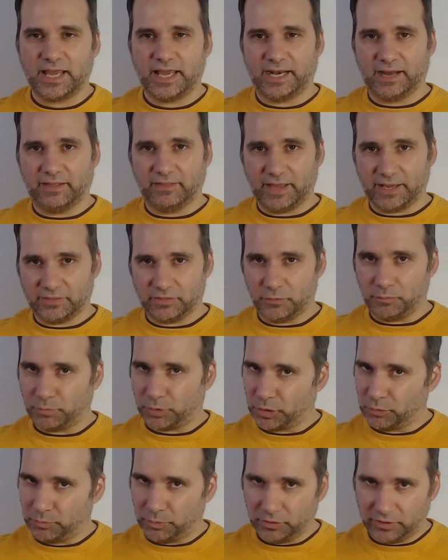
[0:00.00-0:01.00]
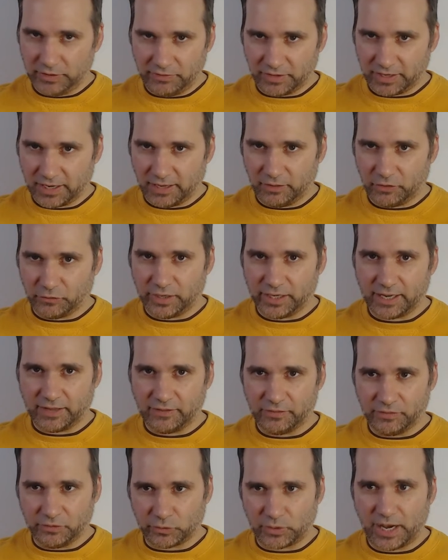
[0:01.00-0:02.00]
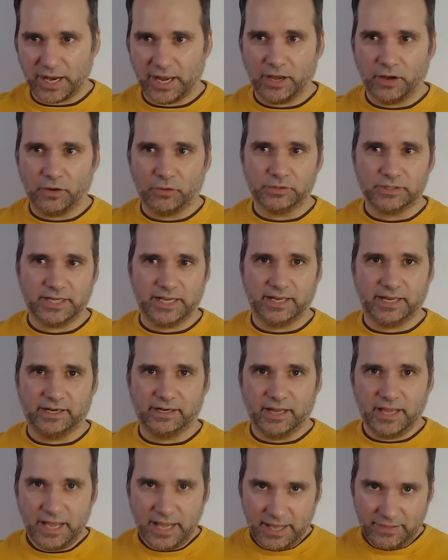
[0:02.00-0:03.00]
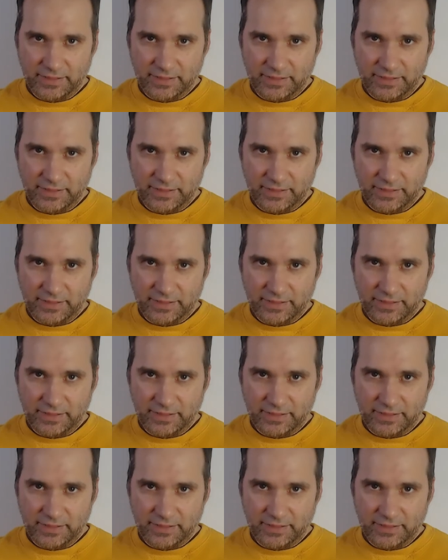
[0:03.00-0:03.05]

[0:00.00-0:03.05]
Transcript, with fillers: and I like the purple and the coloring on the ground and